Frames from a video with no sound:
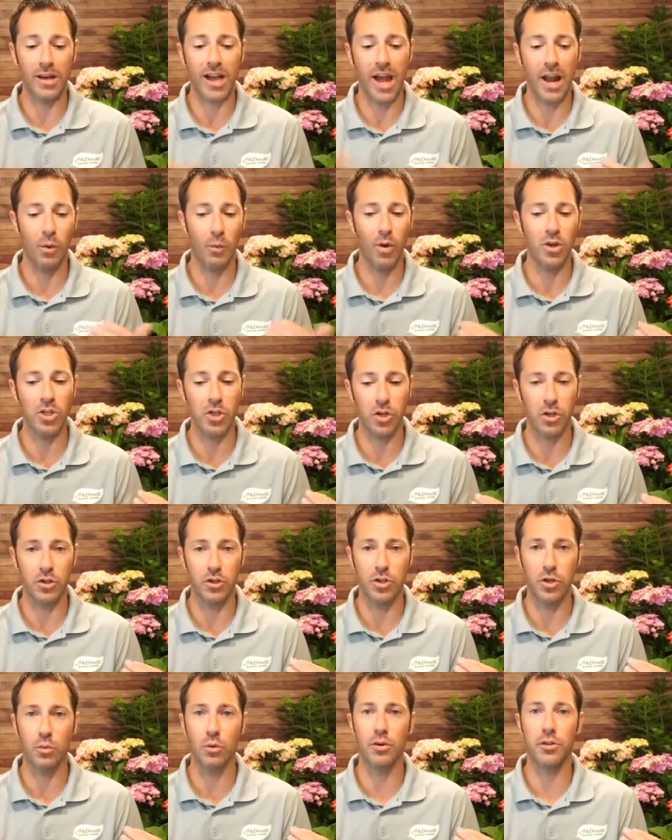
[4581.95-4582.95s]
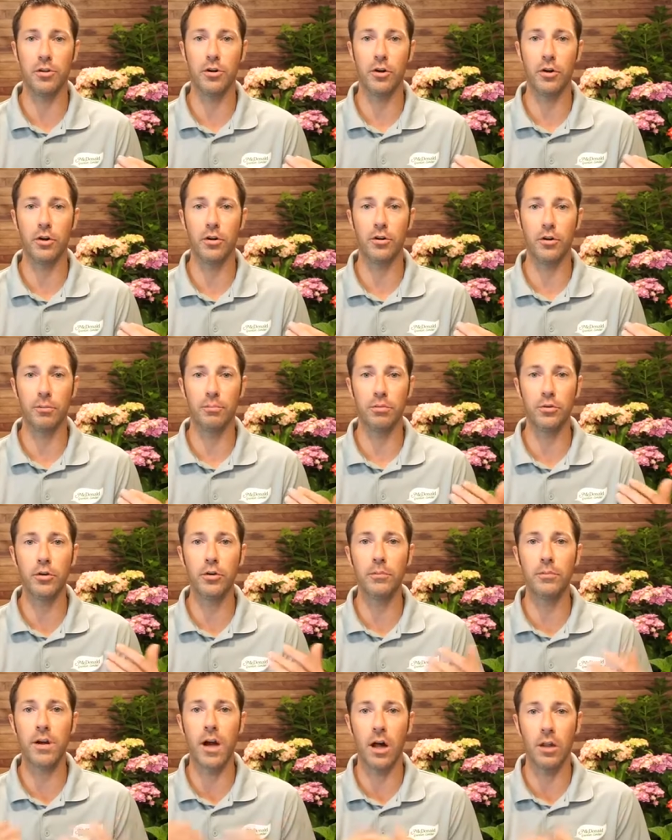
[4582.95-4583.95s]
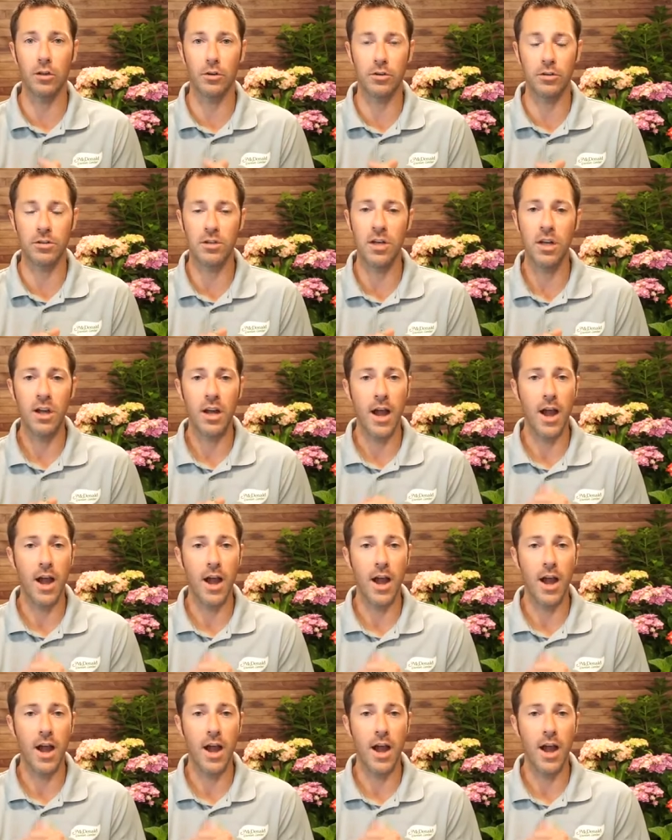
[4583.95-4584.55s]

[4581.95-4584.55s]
kind of what you can do with your, your bloom colors.